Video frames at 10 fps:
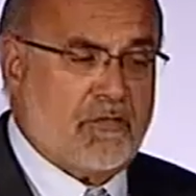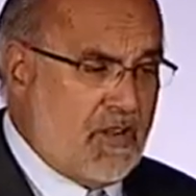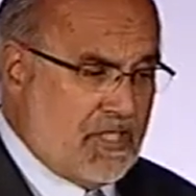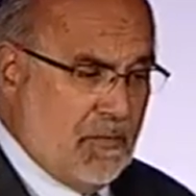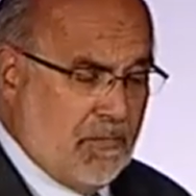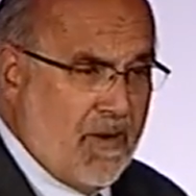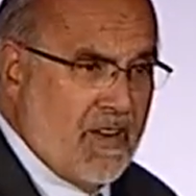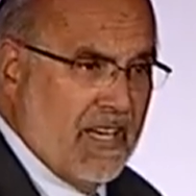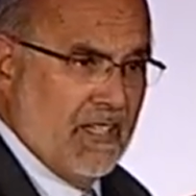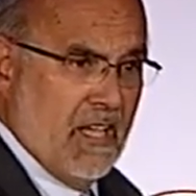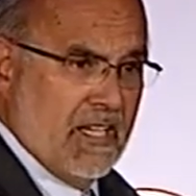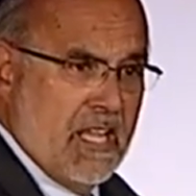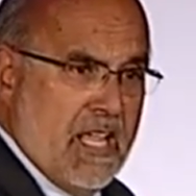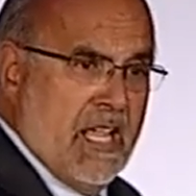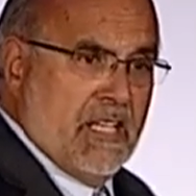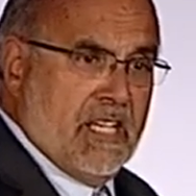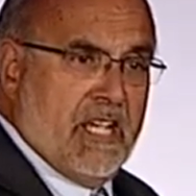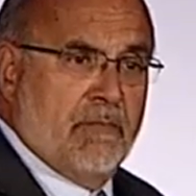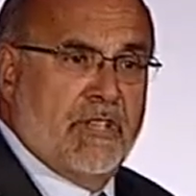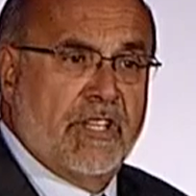across the parking lot to
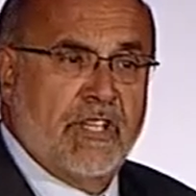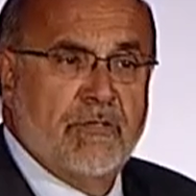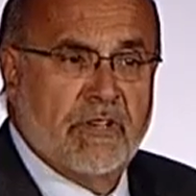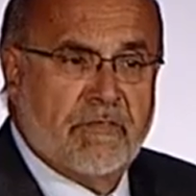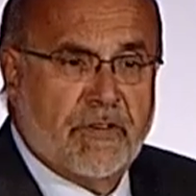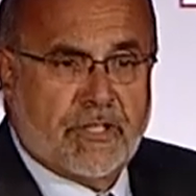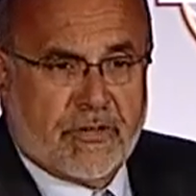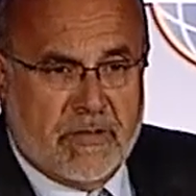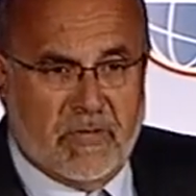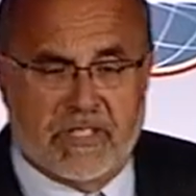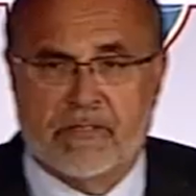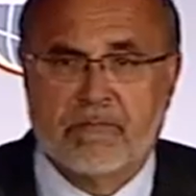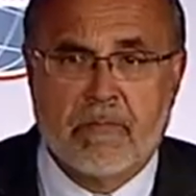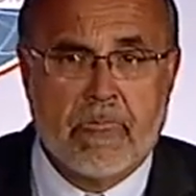come to the unit for treatment.